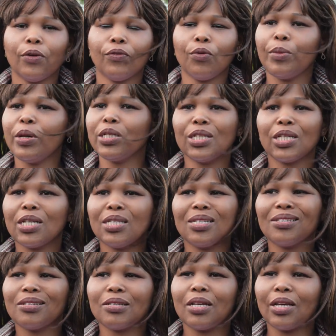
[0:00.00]
for me, it's
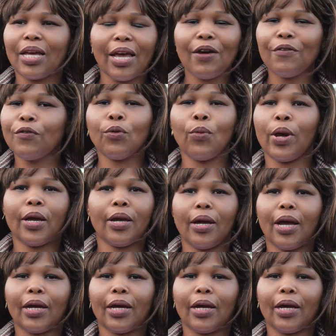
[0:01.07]
just everywhere.